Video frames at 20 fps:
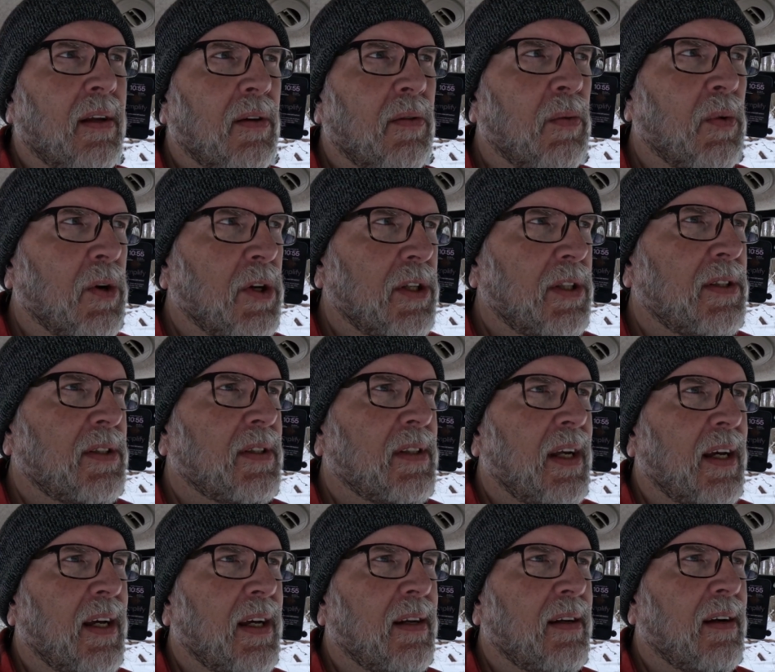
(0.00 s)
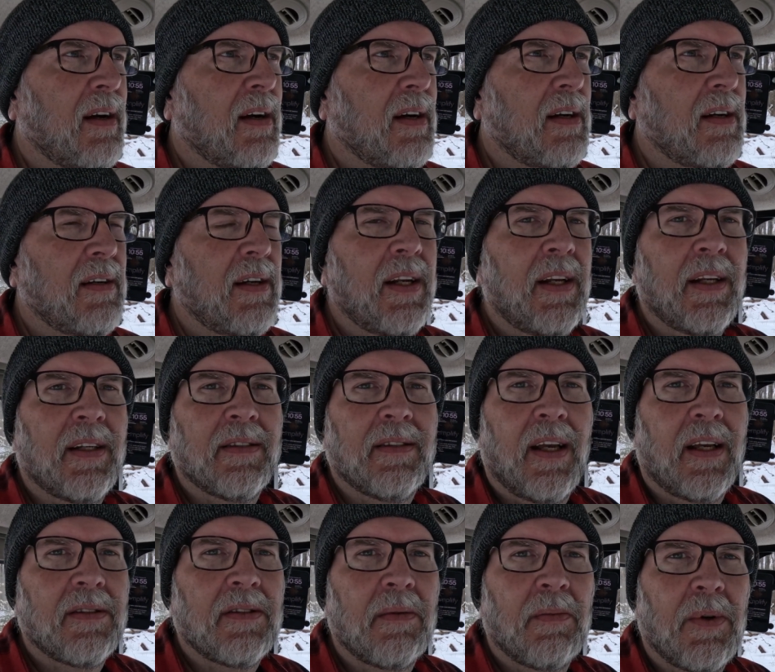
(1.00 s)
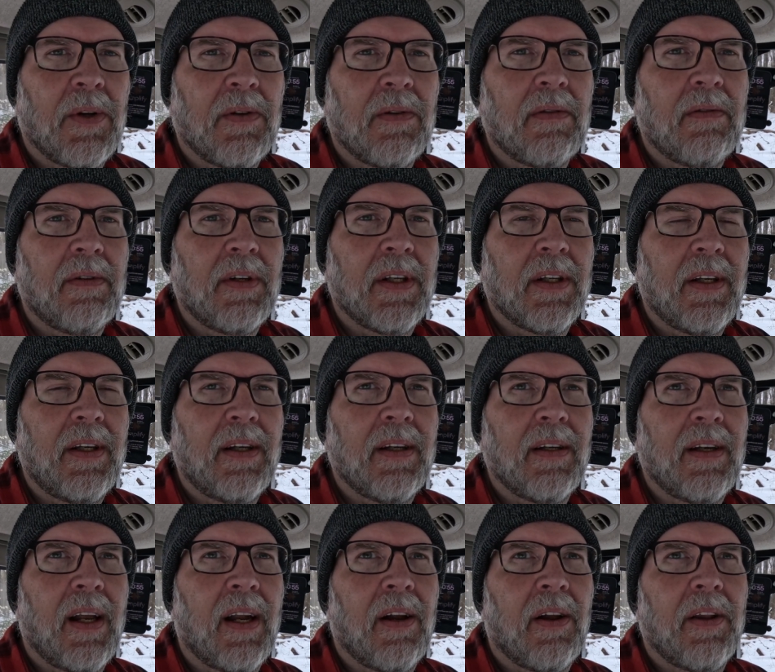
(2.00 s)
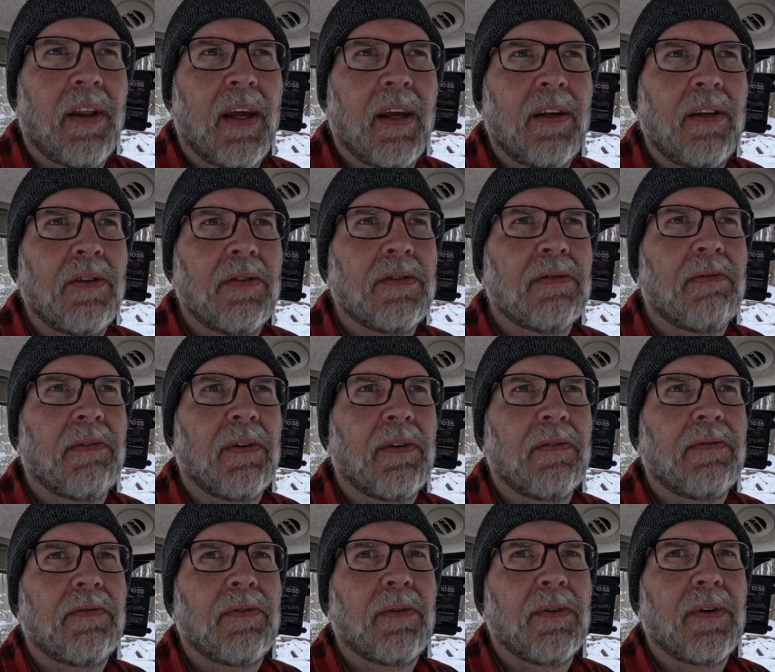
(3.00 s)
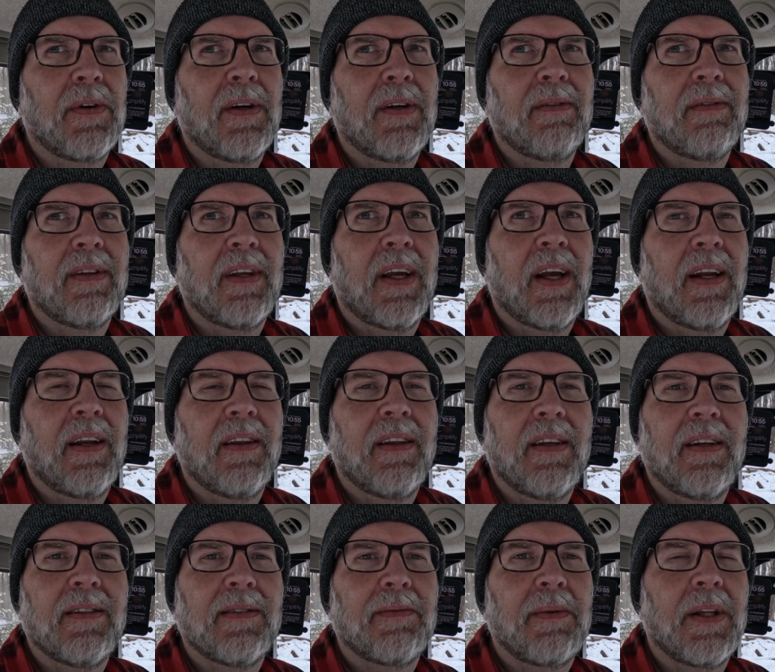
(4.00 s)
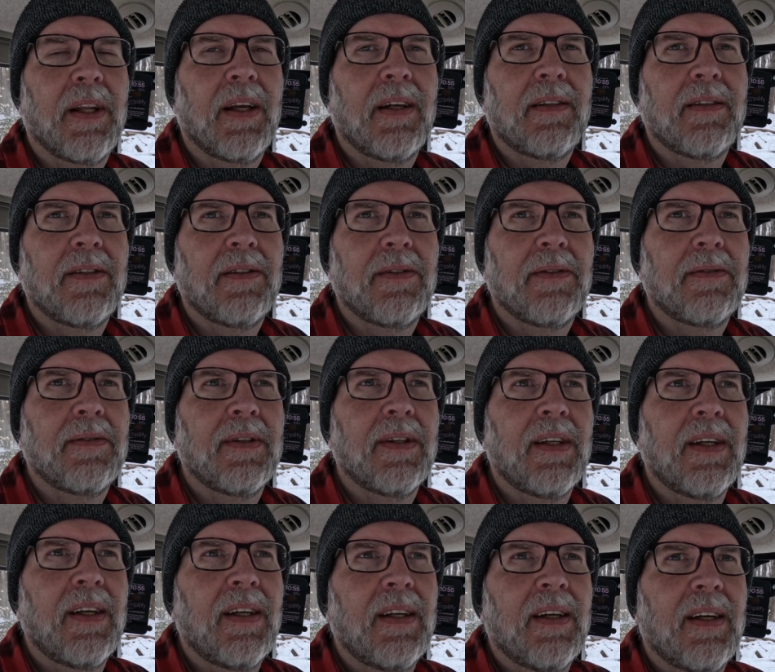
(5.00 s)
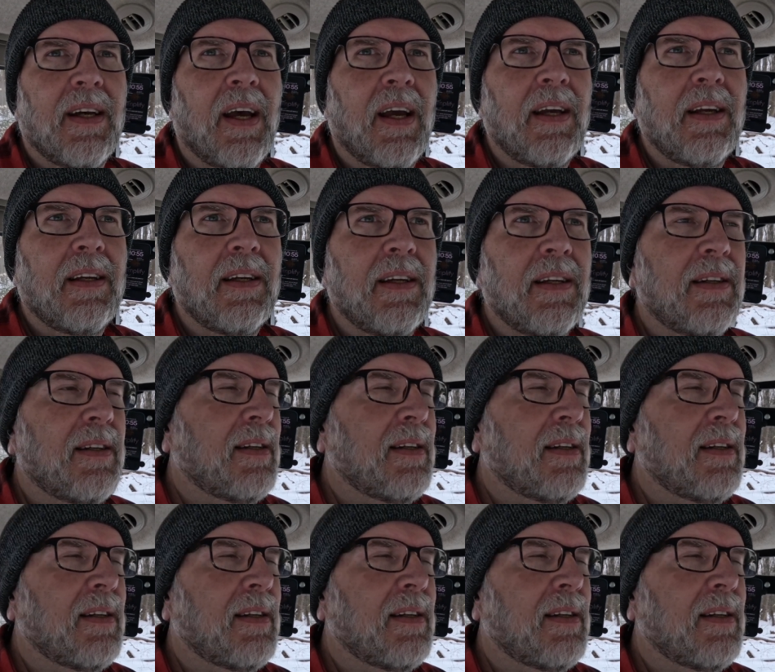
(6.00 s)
woods that are inaccessible, really, and not all that useful for the kind of things we like to do, hiking